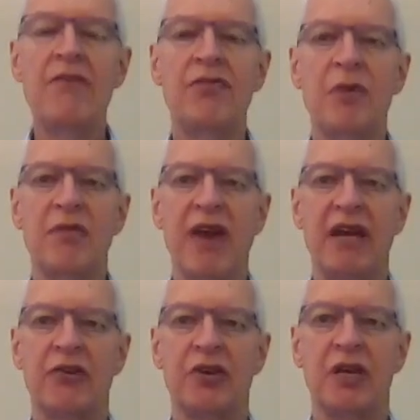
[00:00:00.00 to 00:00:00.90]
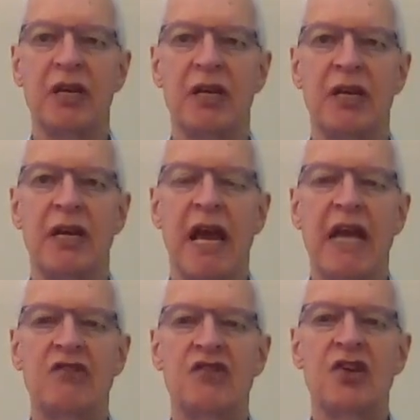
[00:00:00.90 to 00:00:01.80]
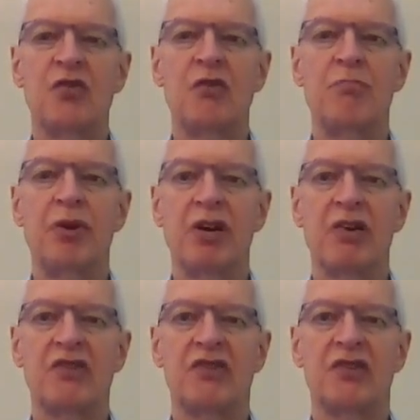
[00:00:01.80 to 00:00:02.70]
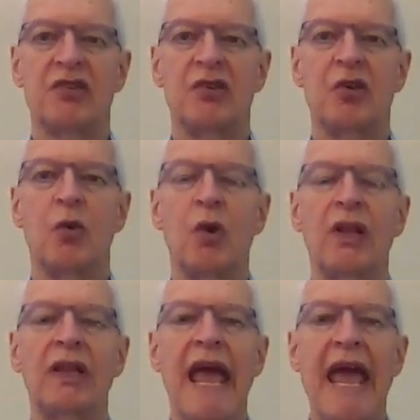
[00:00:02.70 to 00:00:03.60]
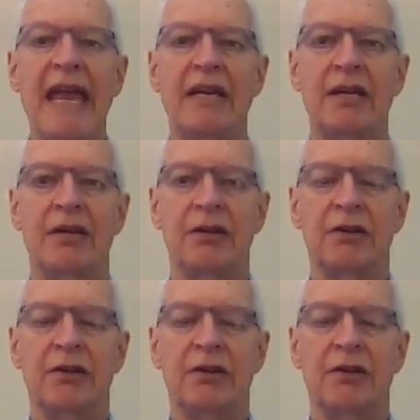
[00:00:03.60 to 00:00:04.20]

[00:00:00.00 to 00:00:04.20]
from the factory, and so the burst will end.